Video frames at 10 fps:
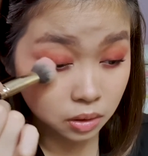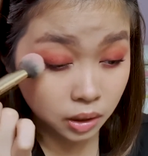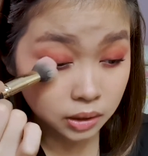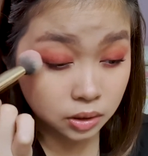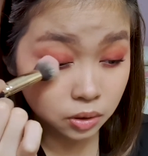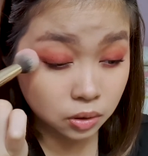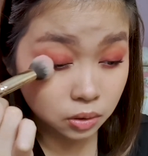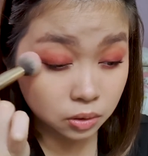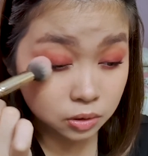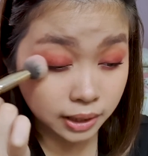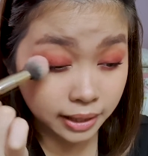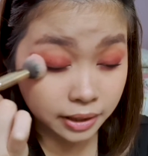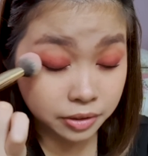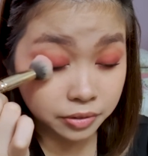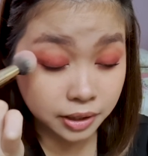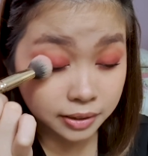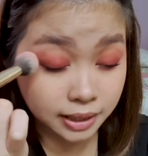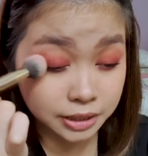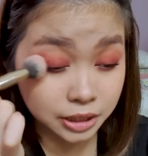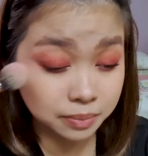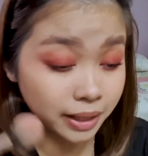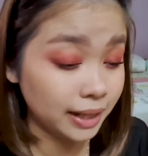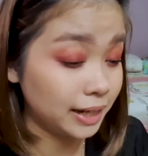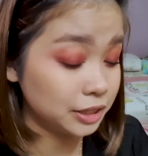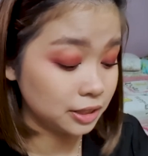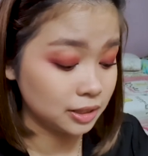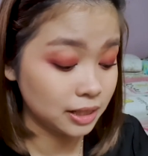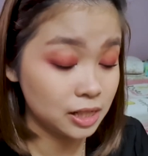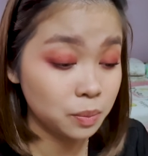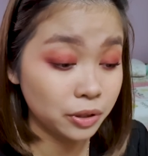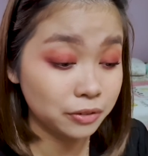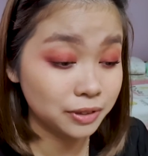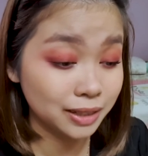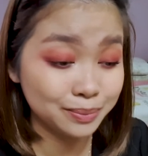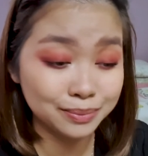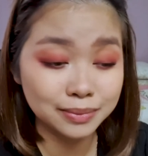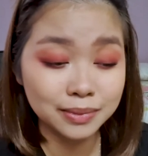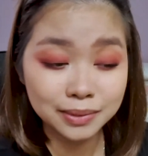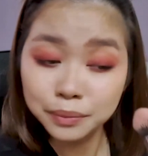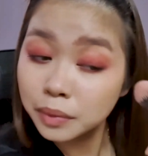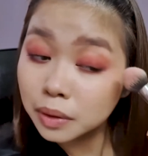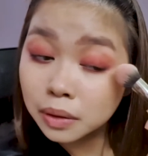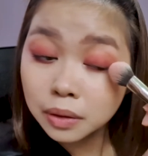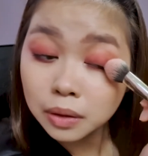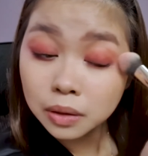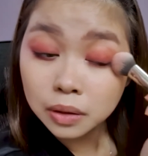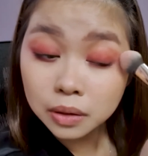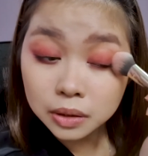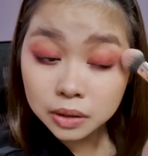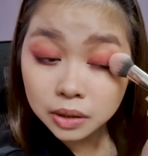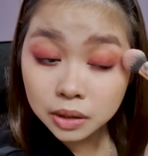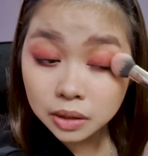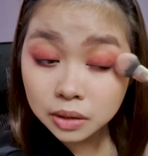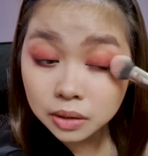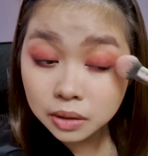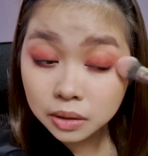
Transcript: As close, like literally touching my lashes at this point of time. Just here.